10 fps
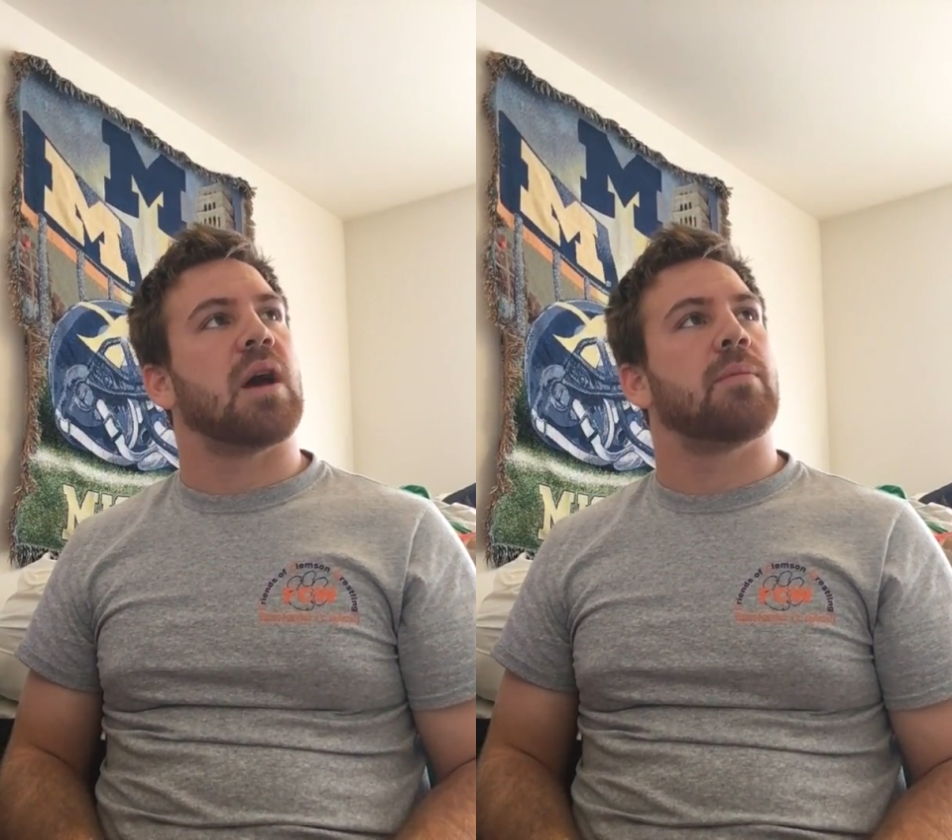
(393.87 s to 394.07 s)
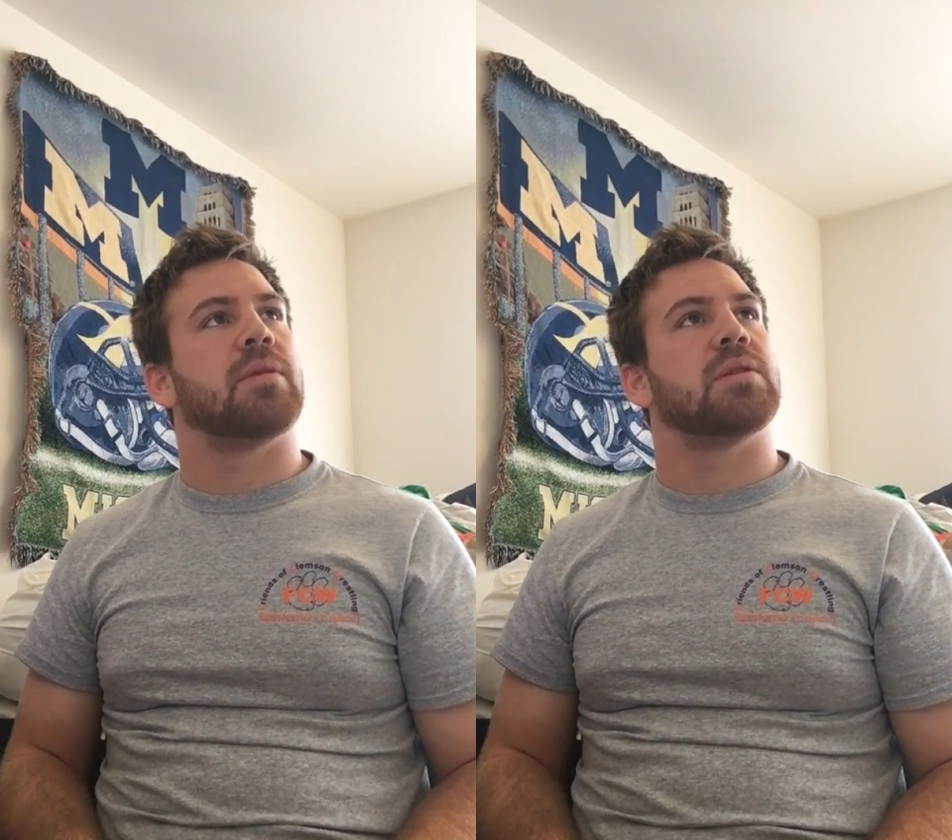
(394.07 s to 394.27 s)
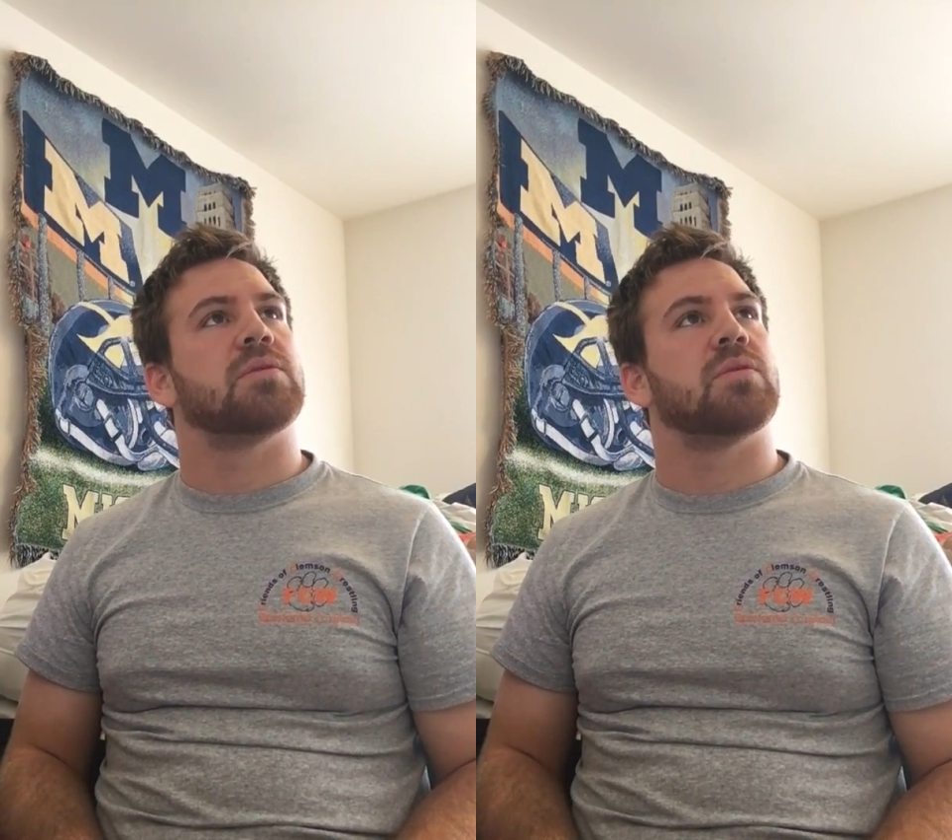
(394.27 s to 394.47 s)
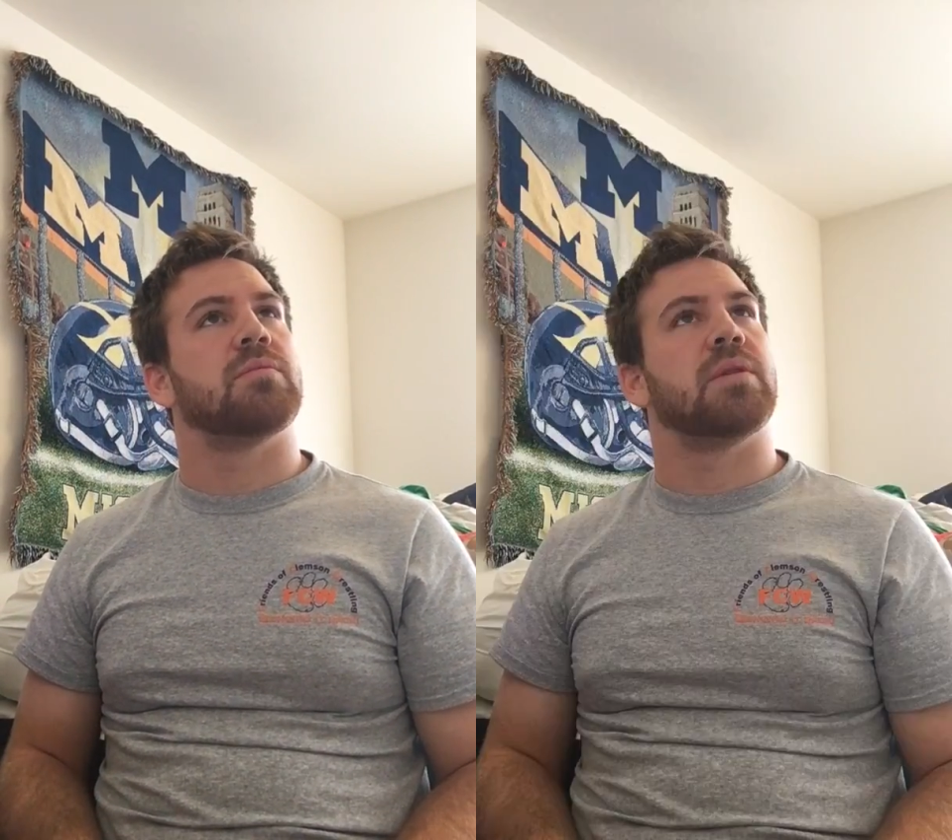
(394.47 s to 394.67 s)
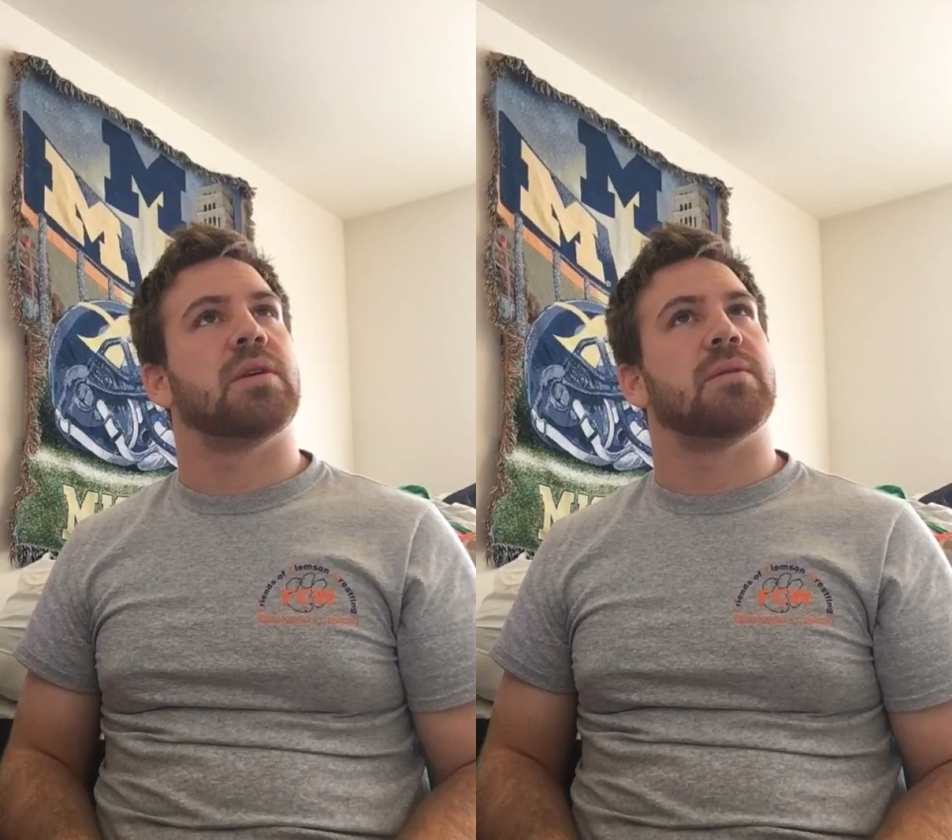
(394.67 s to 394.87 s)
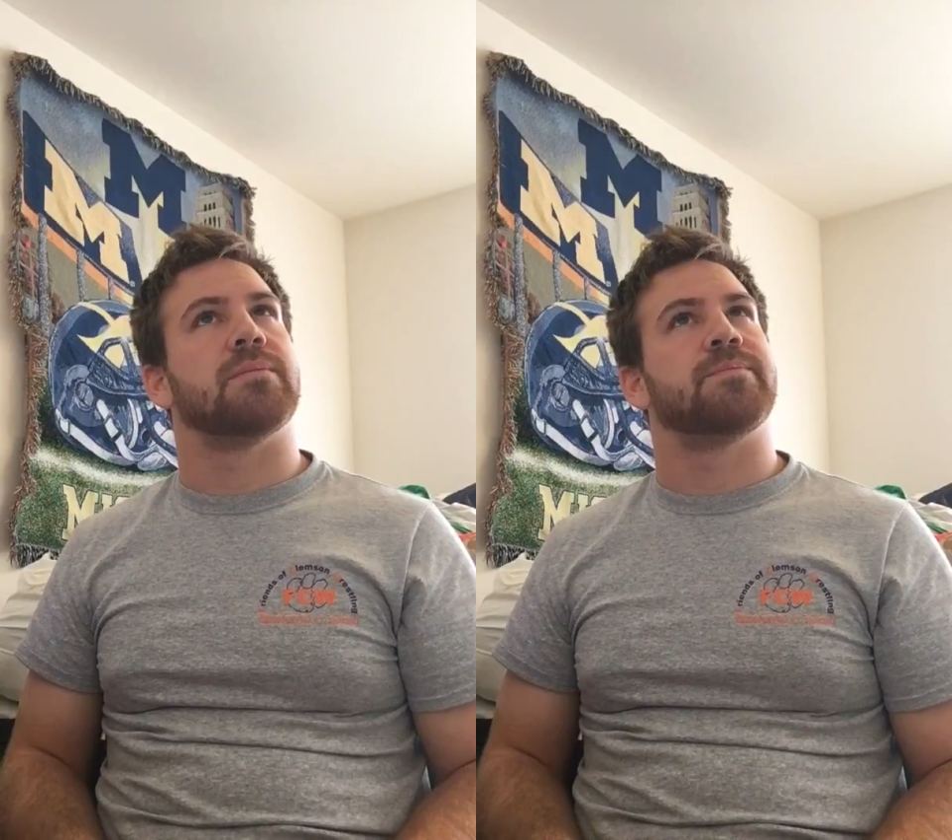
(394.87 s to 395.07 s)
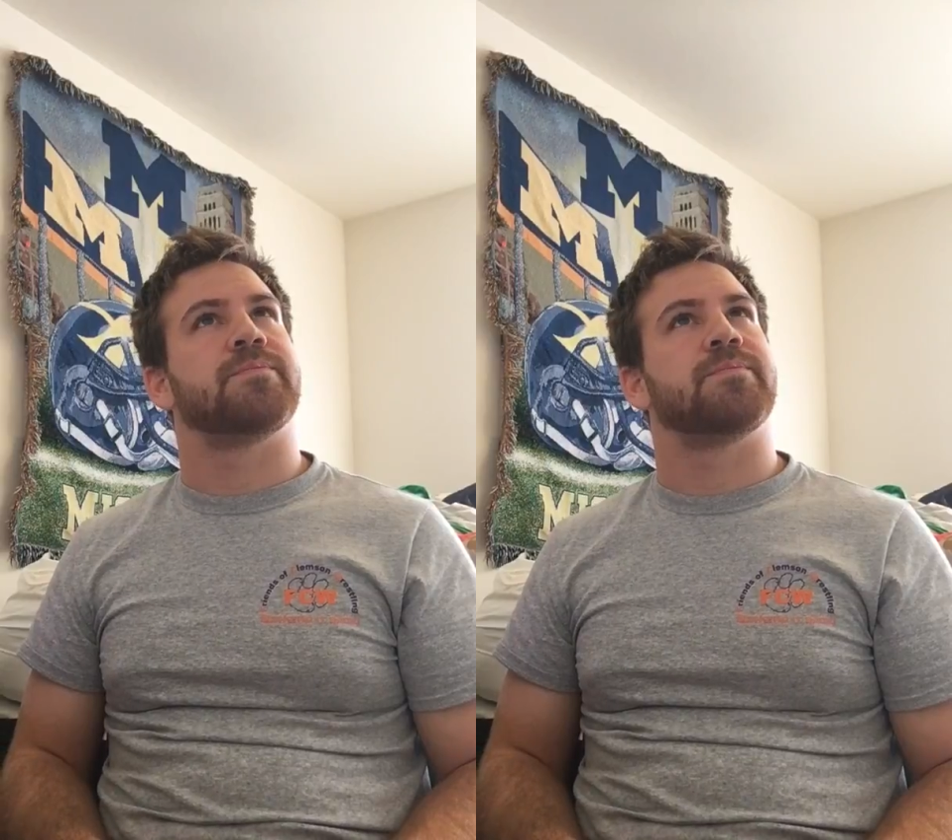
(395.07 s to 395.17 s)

outputs would be